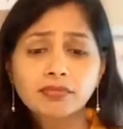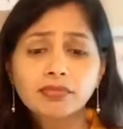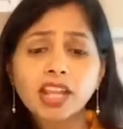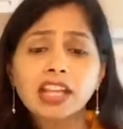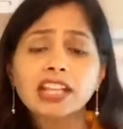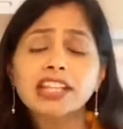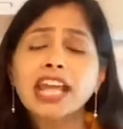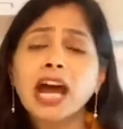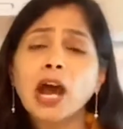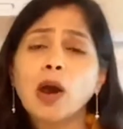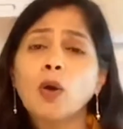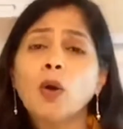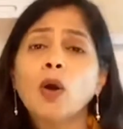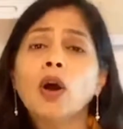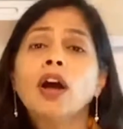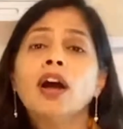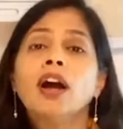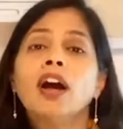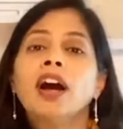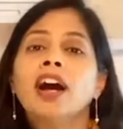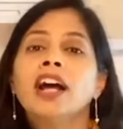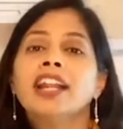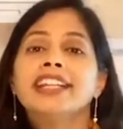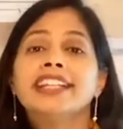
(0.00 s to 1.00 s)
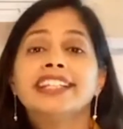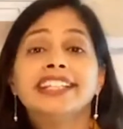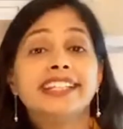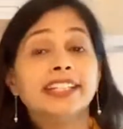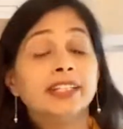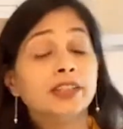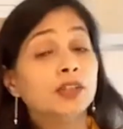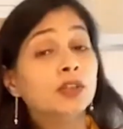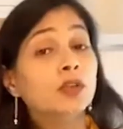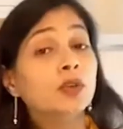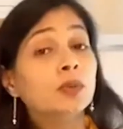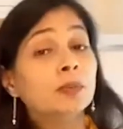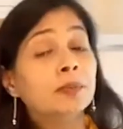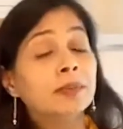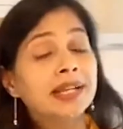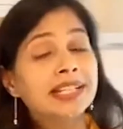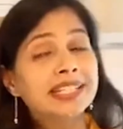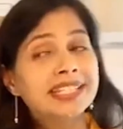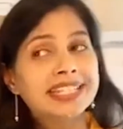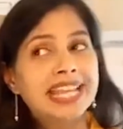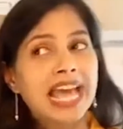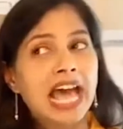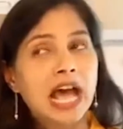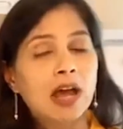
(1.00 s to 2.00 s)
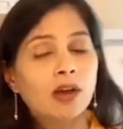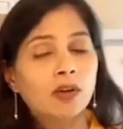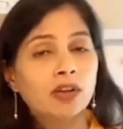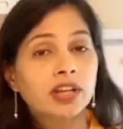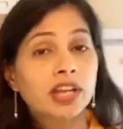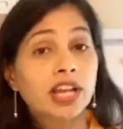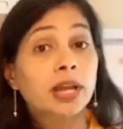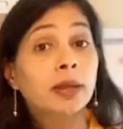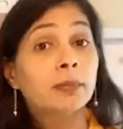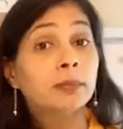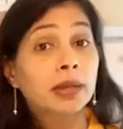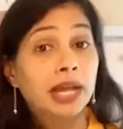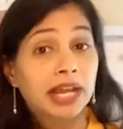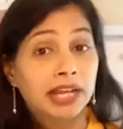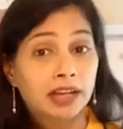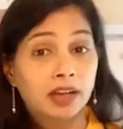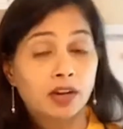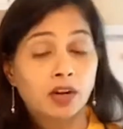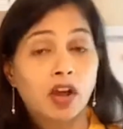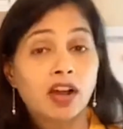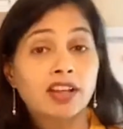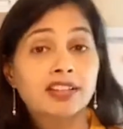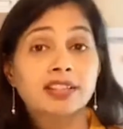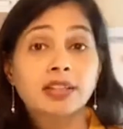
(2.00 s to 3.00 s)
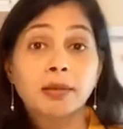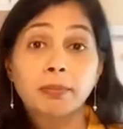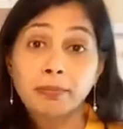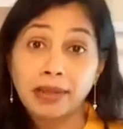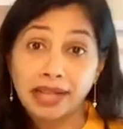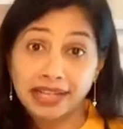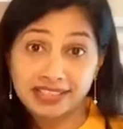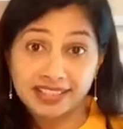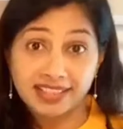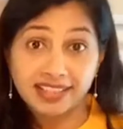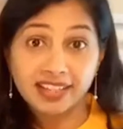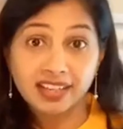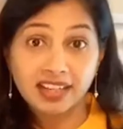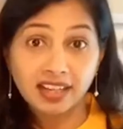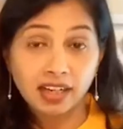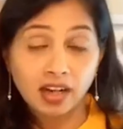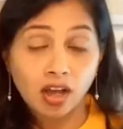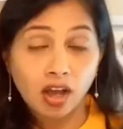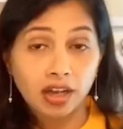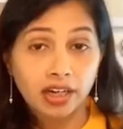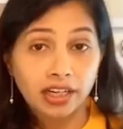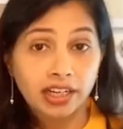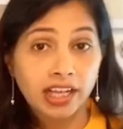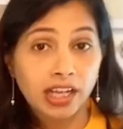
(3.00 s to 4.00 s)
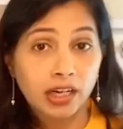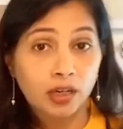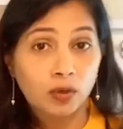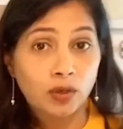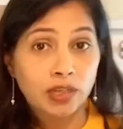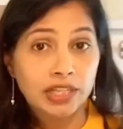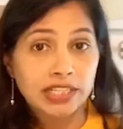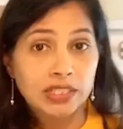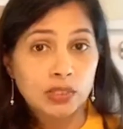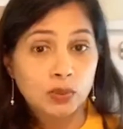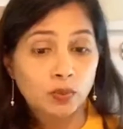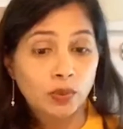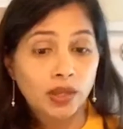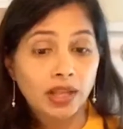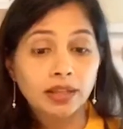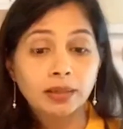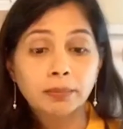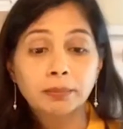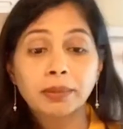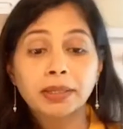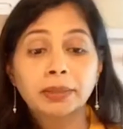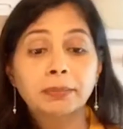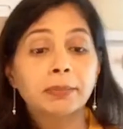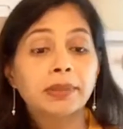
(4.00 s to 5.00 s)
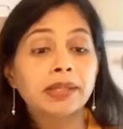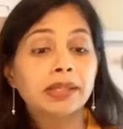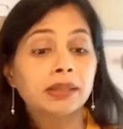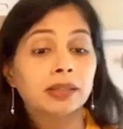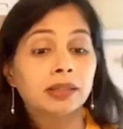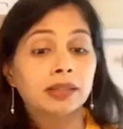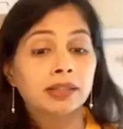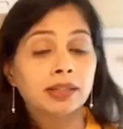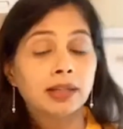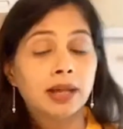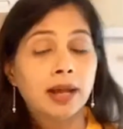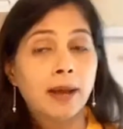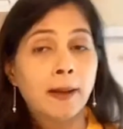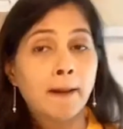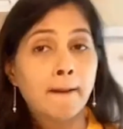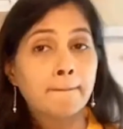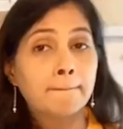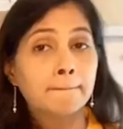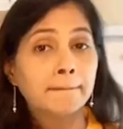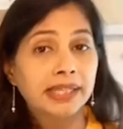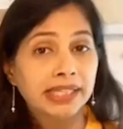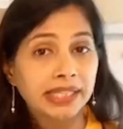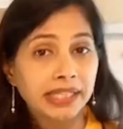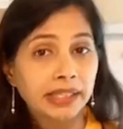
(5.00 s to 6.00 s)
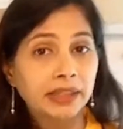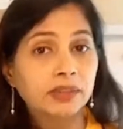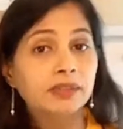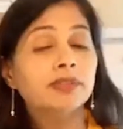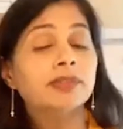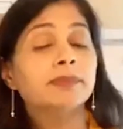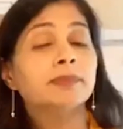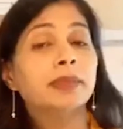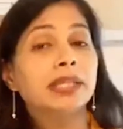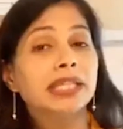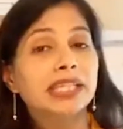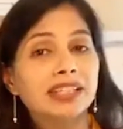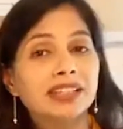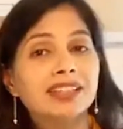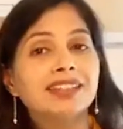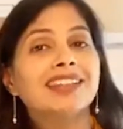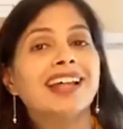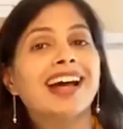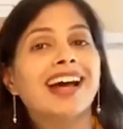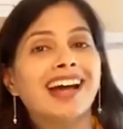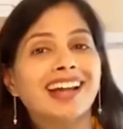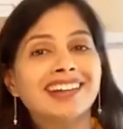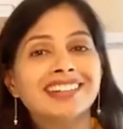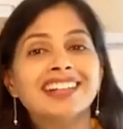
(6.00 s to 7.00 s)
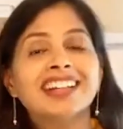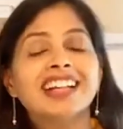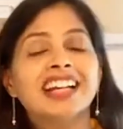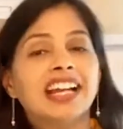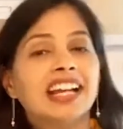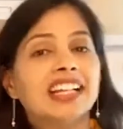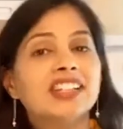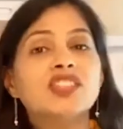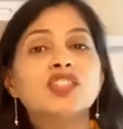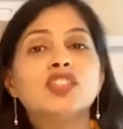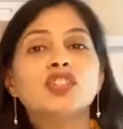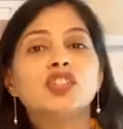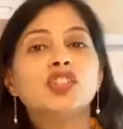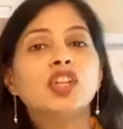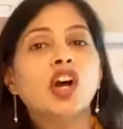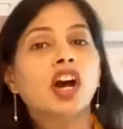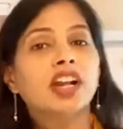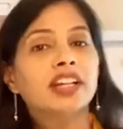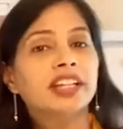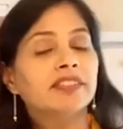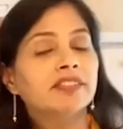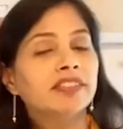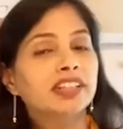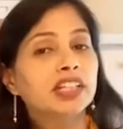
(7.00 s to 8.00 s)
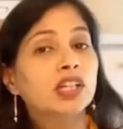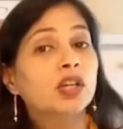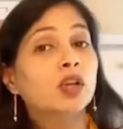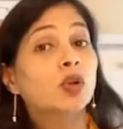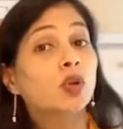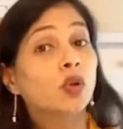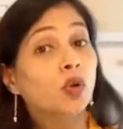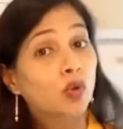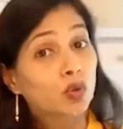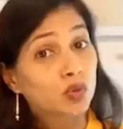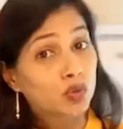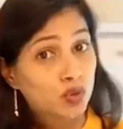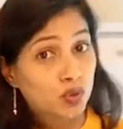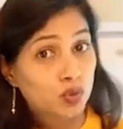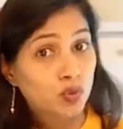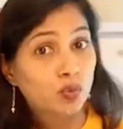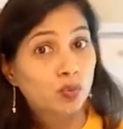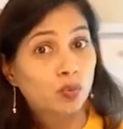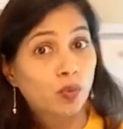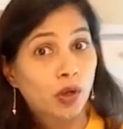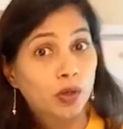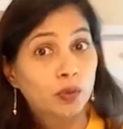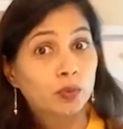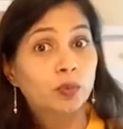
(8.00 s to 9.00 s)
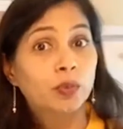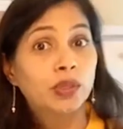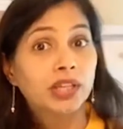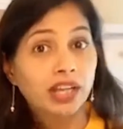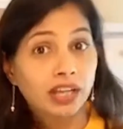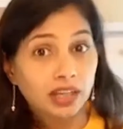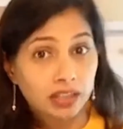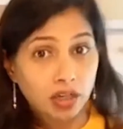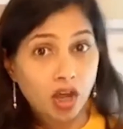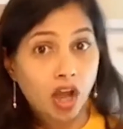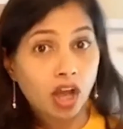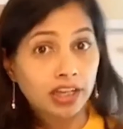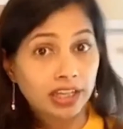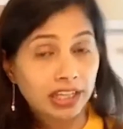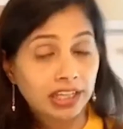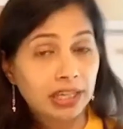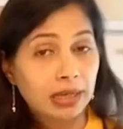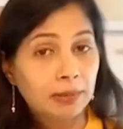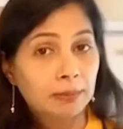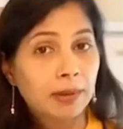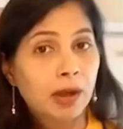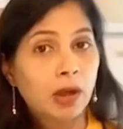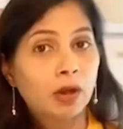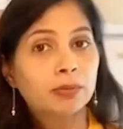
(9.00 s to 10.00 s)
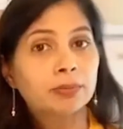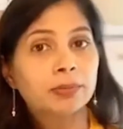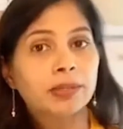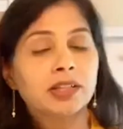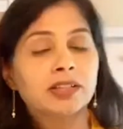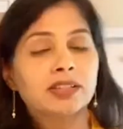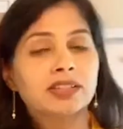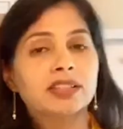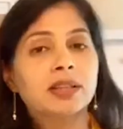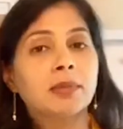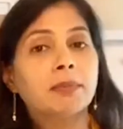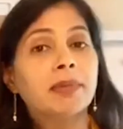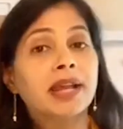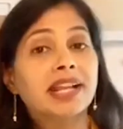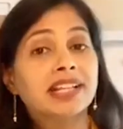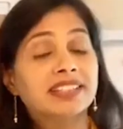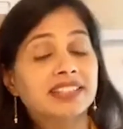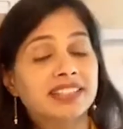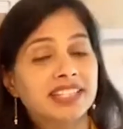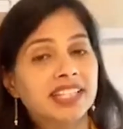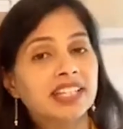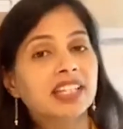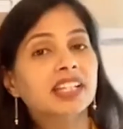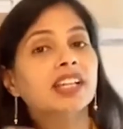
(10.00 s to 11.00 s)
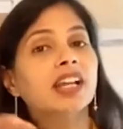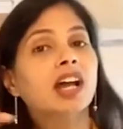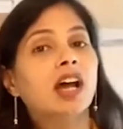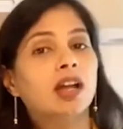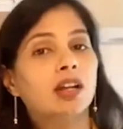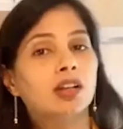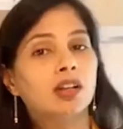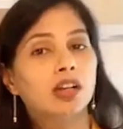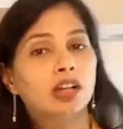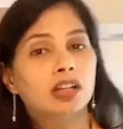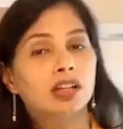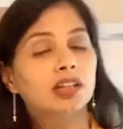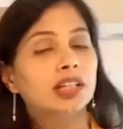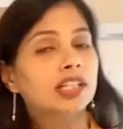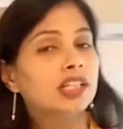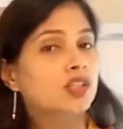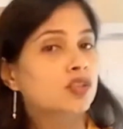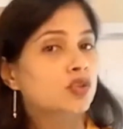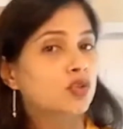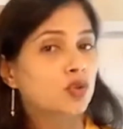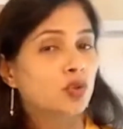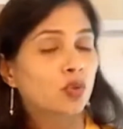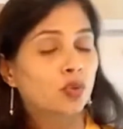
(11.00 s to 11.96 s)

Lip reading: Now, you must have come across the Mexican oregano as well, but believe me that it's not even close to what we are talking about, because the Mexican oregano is